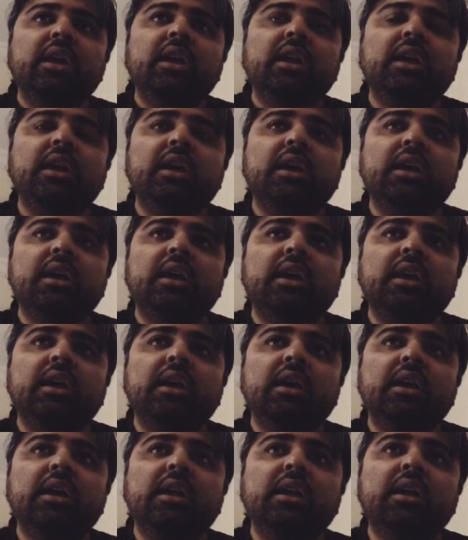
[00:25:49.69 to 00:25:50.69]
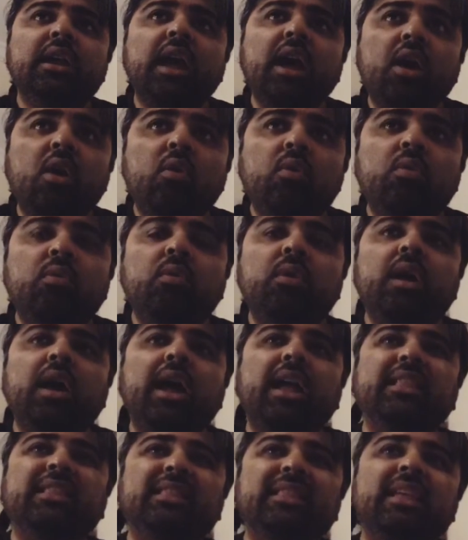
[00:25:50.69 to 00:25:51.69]
Now
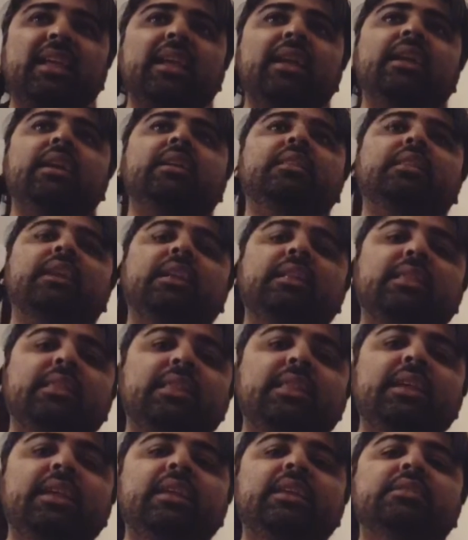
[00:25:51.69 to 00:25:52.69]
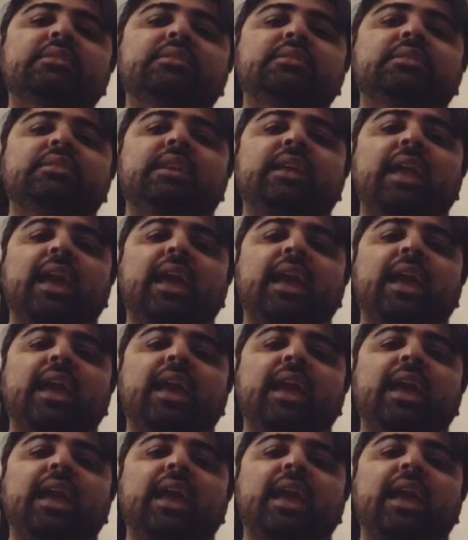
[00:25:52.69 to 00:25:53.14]
I think that these